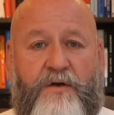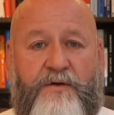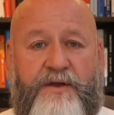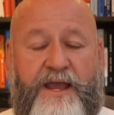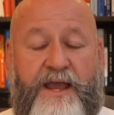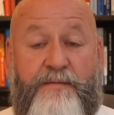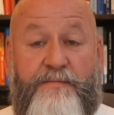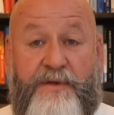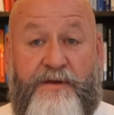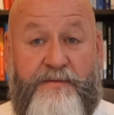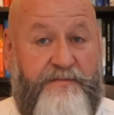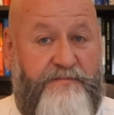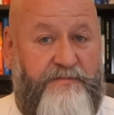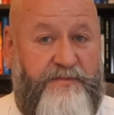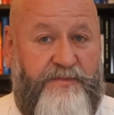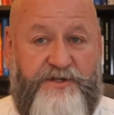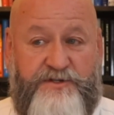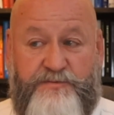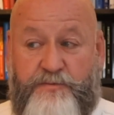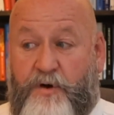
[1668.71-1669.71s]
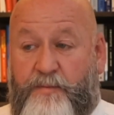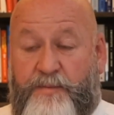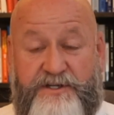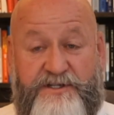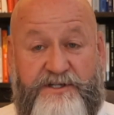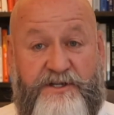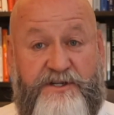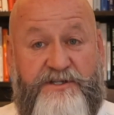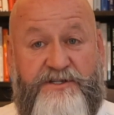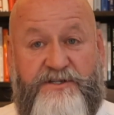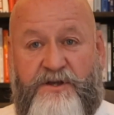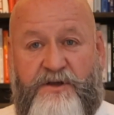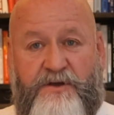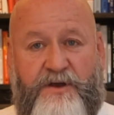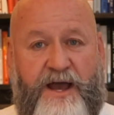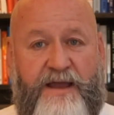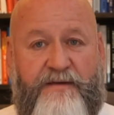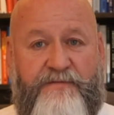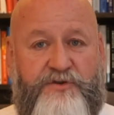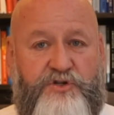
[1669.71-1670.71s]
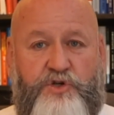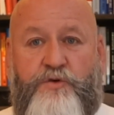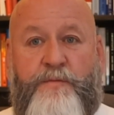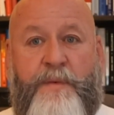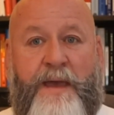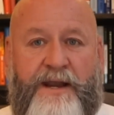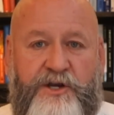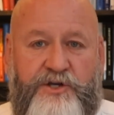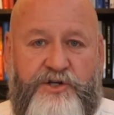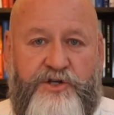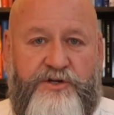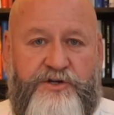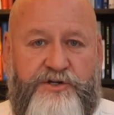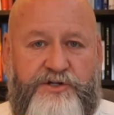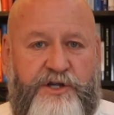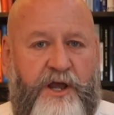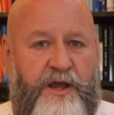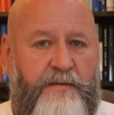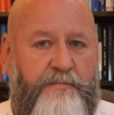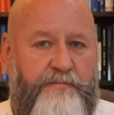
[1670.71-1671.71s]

Okay, small business. I have 2 managers.